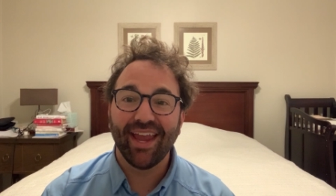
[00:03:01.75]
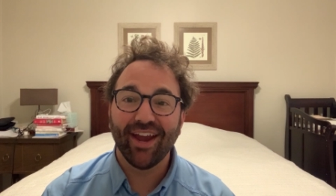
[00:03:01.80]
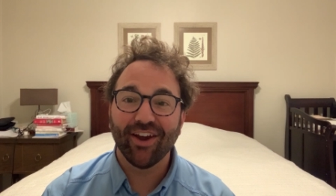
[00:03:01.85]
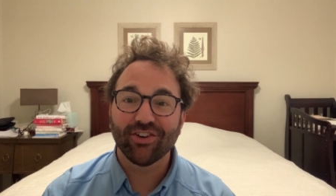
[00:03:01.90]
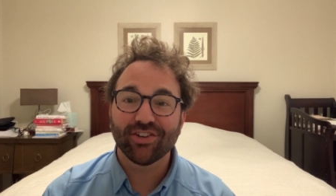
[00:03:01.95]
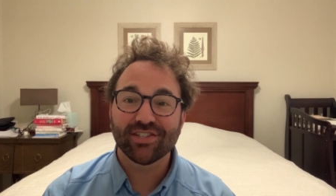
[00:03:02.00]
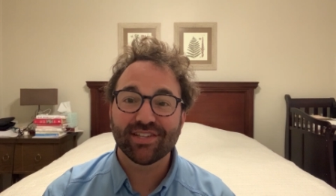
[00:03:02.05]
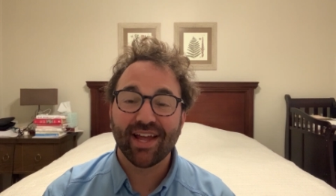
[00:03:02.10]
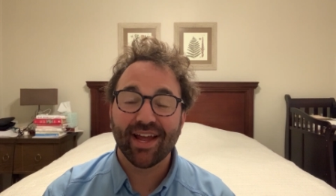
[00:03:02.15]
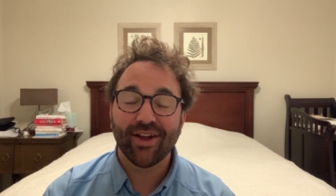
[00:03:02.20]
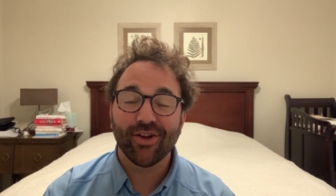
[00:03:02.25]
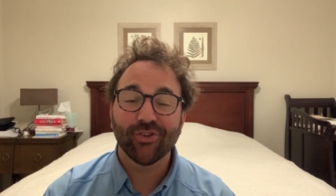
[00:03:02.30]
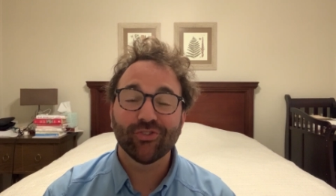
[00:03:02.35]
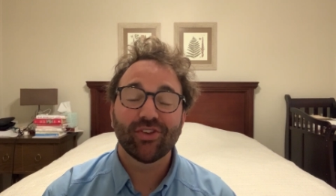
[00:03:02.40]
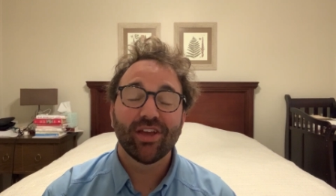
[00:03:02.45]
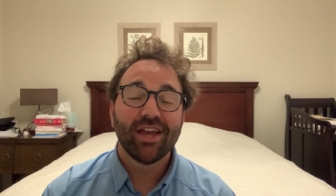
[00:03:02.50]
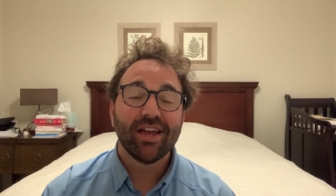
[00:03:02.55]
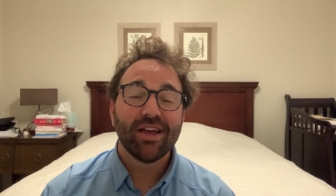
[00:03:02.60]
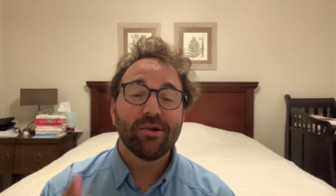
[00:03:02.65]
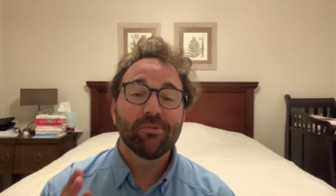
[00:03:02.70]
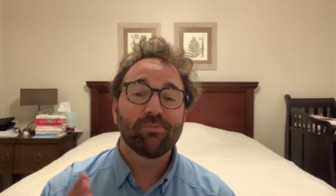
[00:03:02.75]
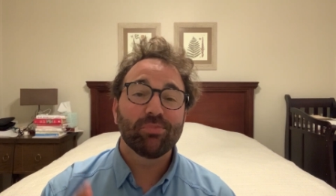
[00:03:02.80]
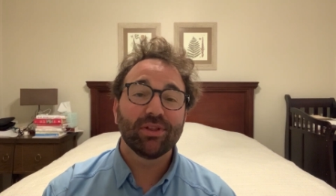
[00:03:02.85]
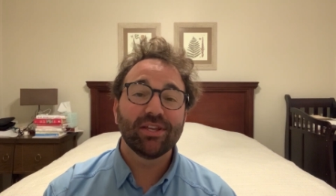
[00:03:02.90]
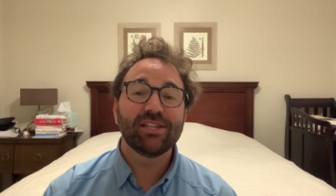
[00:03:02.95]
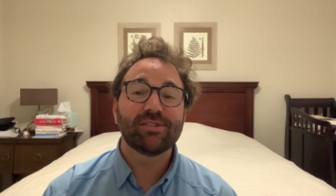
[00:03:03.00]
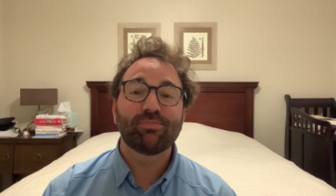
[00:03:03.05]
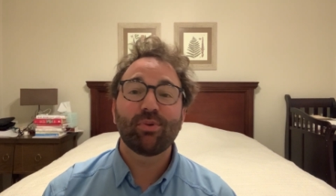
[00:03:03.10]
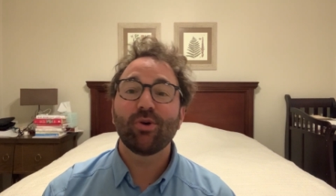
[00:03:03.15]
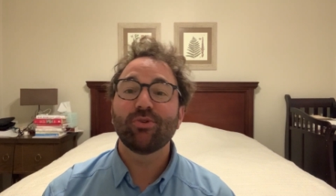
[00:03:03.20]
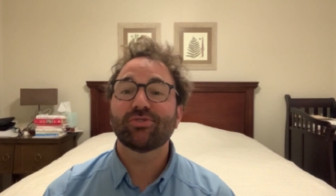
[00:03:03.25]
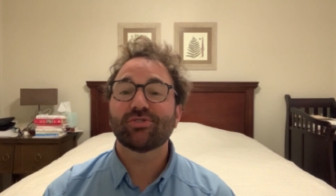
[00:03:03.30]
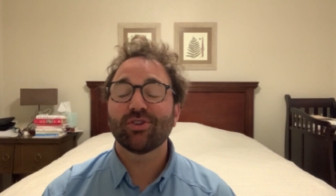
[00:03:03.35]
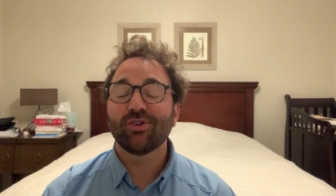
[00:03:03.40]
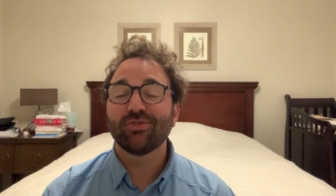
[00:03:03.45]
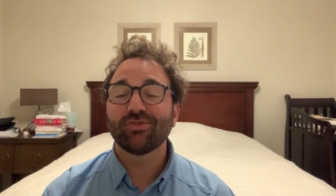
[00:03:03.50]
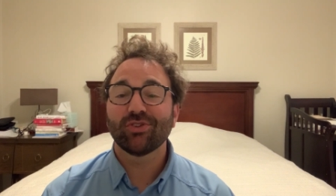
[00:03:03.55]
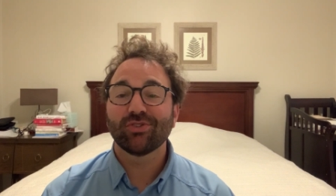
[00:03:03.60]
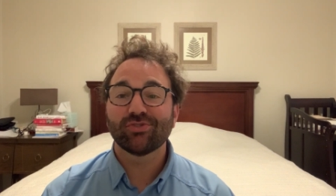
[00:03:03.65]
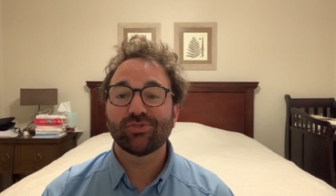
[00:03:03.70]
hairstyles, please post
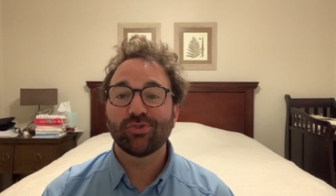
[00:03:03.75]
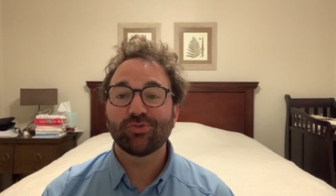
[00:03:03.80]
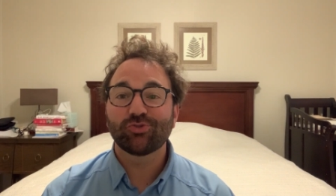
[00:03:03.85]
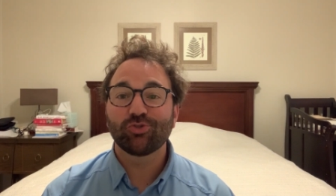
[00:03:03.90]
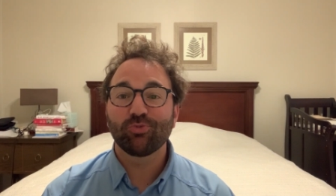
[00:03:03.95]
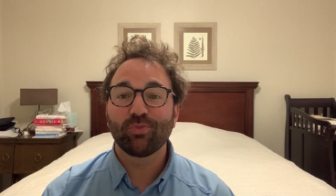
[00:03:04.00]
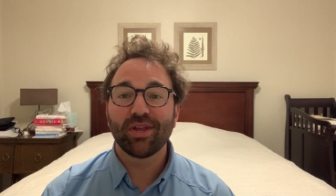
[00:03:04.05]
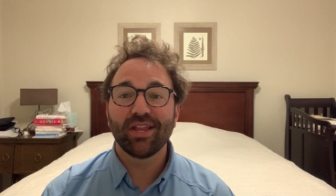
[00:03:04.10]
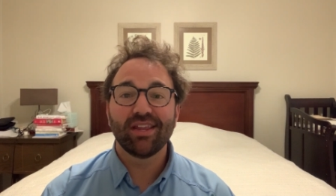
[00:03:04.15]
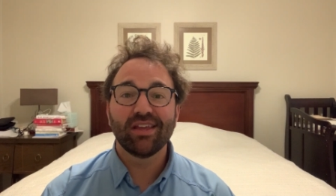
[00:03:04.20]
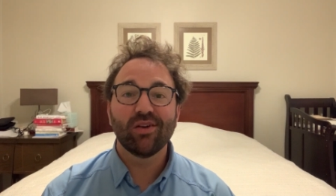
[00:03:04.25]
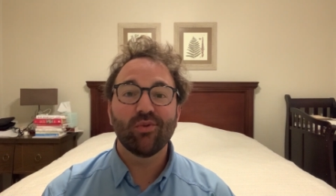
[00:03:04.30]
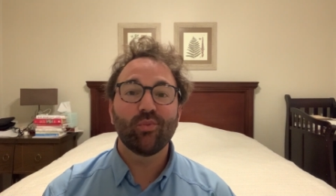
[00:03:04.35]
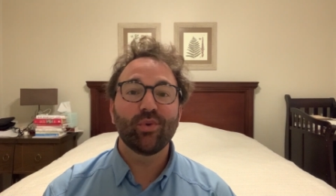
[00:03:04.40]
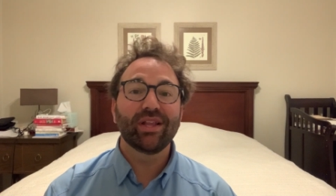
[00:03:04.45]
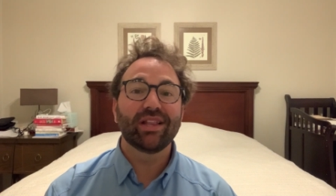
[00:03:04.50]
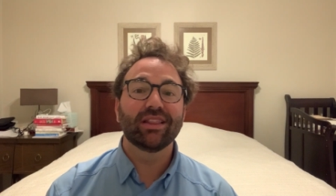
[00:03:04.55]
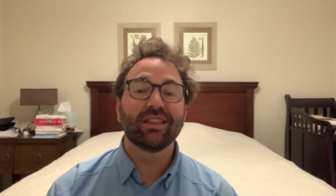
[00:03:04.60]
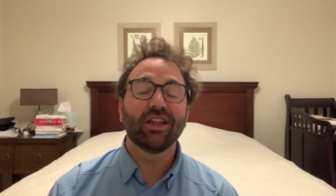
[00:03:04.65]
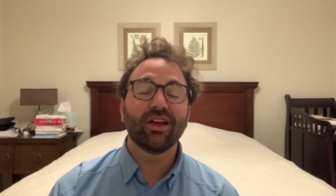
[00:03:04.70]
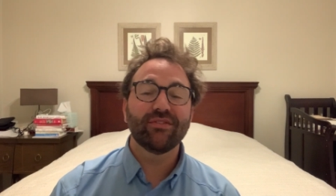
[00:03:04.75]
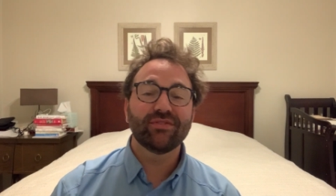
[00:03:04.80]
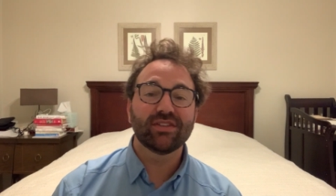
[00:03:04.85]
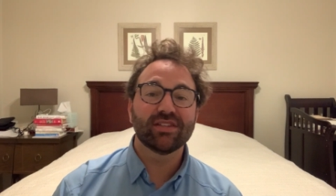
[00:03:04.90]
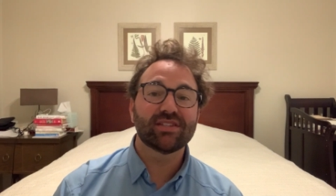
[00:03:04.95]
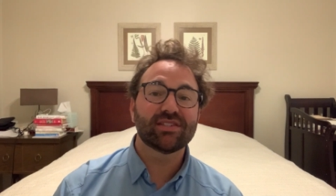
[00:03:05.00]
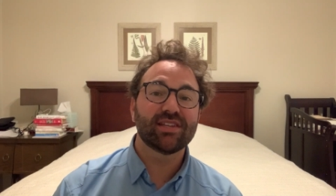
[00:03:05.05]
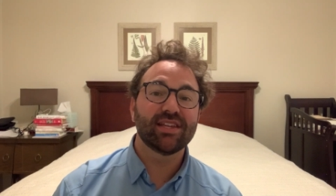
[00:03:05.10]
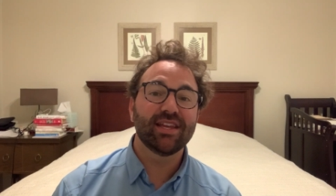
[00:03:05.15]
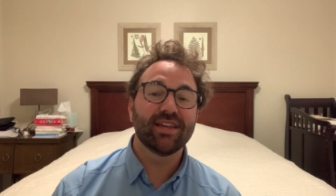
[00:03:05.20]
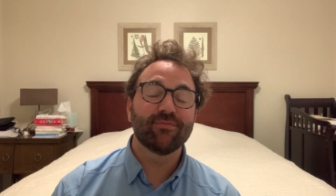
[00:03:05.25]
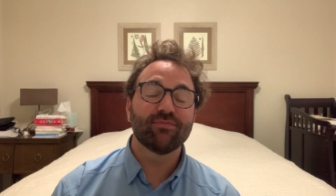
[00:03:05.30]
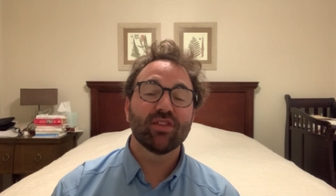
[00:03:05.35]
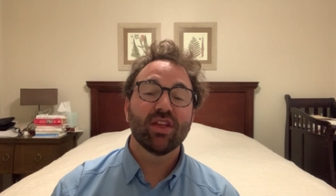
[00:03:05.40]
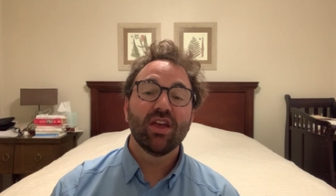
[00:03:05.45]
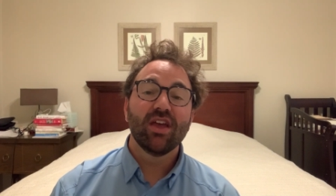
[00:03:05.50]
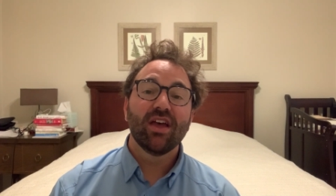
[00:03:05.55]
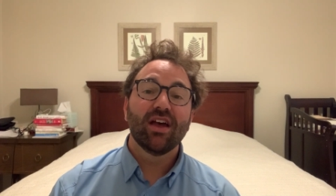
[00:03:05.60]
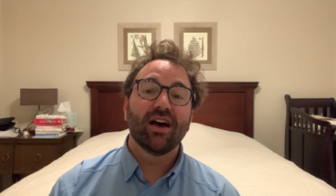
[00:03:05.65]
those on social media. We'd love to see it.